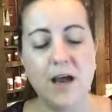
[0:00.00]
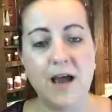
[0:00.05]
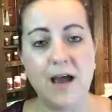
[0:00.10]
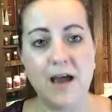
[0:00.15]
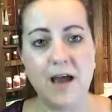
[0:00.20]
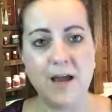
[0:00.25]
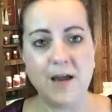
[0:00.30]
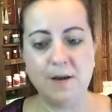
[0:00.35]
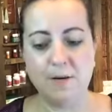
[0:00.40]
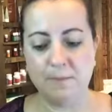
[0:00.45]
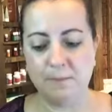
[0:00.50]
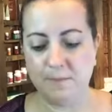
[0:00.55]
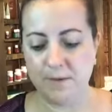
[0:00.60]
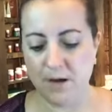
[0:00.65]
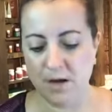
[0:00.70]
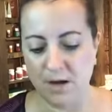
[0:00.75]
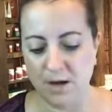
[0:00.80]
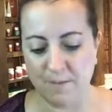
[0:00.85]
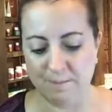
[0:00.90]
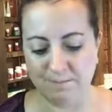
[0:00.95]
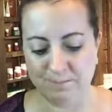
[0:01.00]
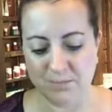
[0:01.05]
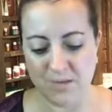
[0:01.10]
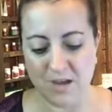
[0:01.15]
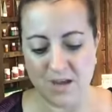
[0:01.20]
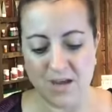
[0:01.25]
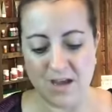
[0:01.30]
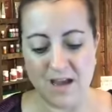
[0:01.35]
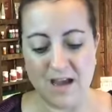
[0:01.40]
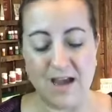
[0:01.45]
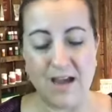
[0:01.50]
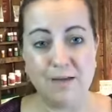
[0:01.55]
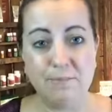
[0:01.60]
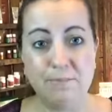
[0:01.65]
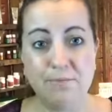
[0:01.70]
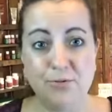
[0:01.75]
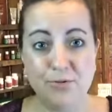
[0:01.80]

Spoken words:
I am